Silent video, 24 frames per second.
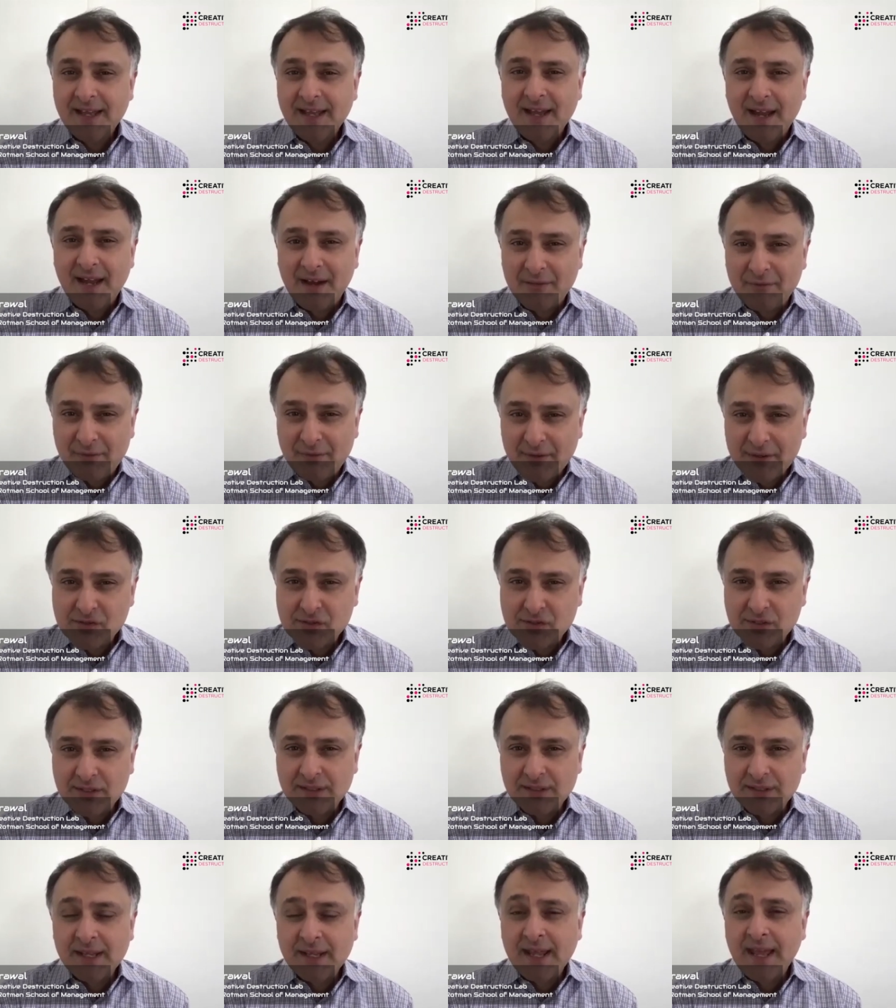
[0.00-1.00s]
a
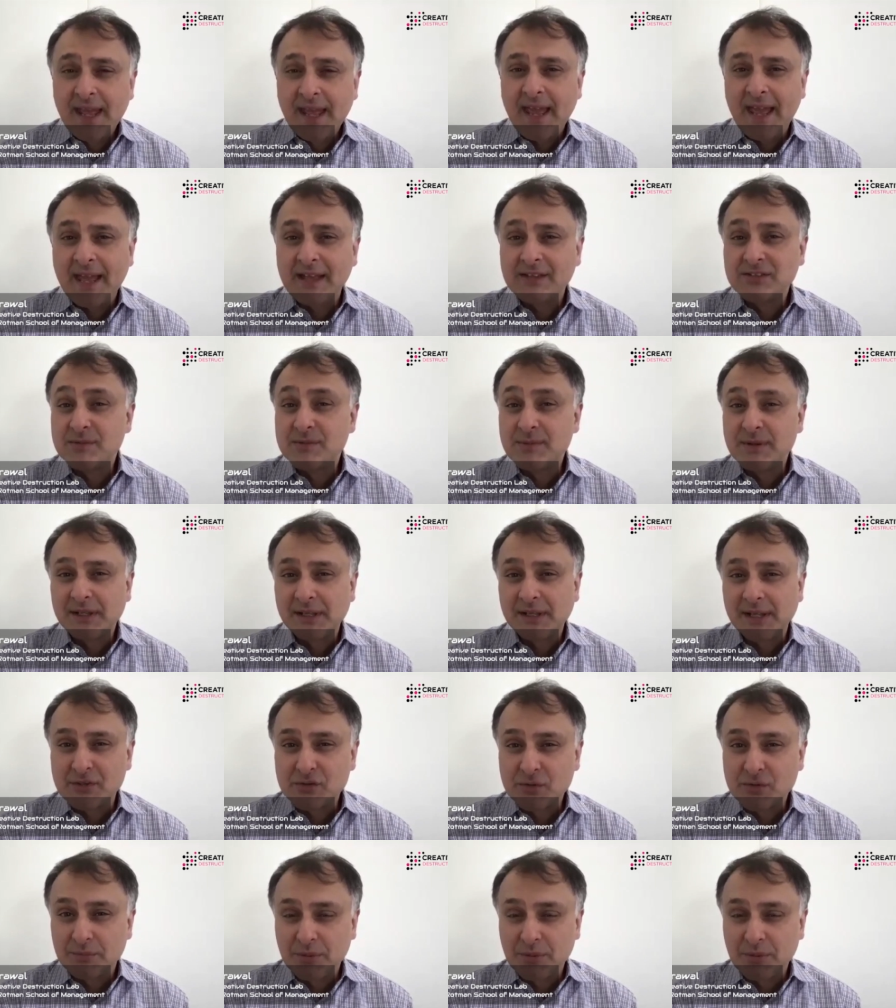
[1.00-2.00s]
vision, and some
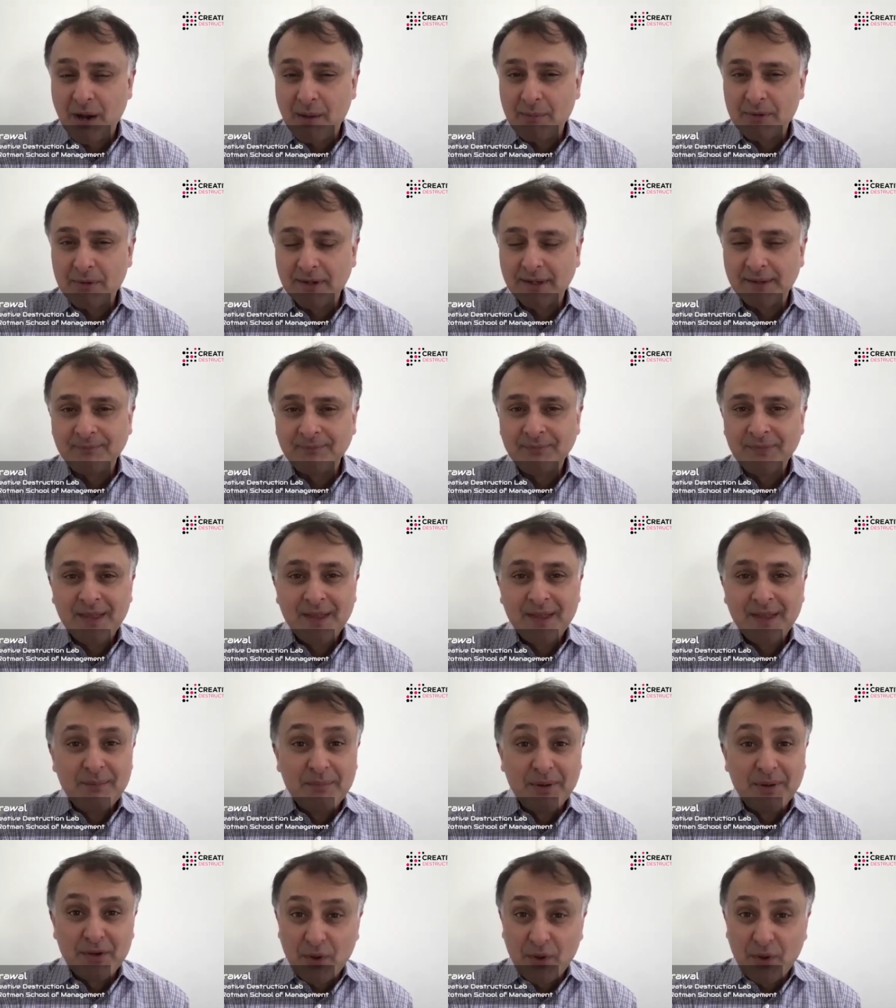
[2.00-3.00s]
intellectual property,
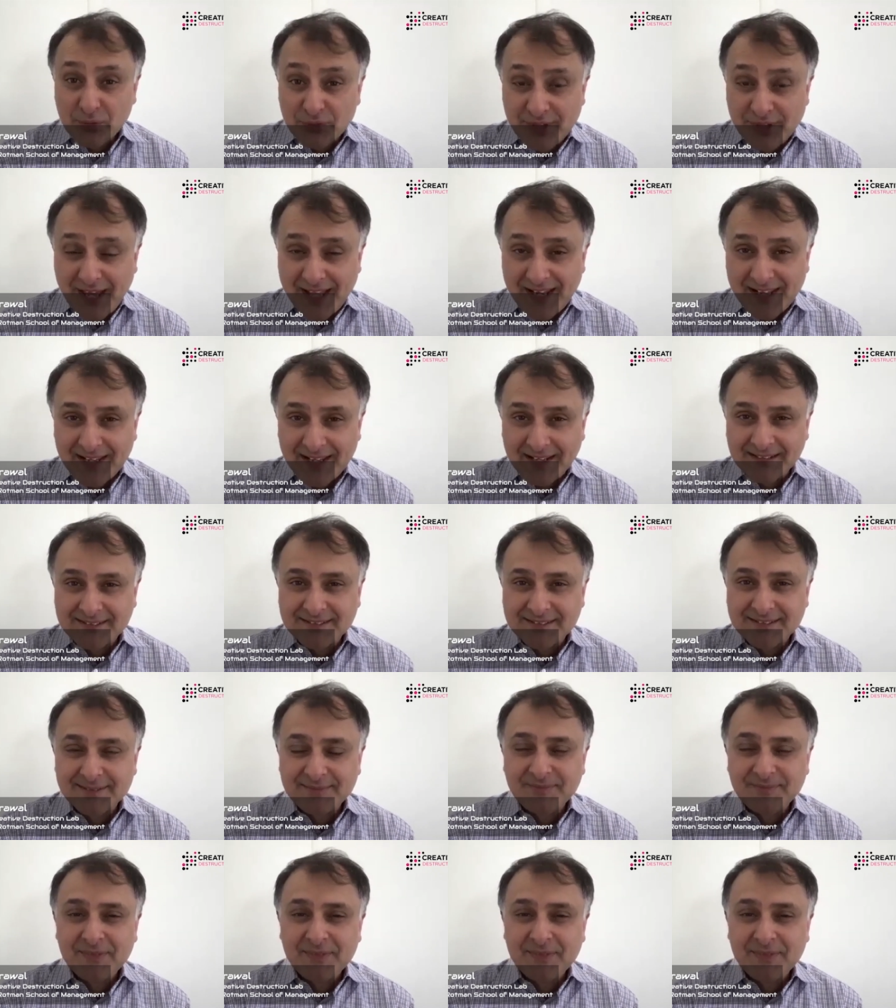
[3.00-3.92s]
but no satellites.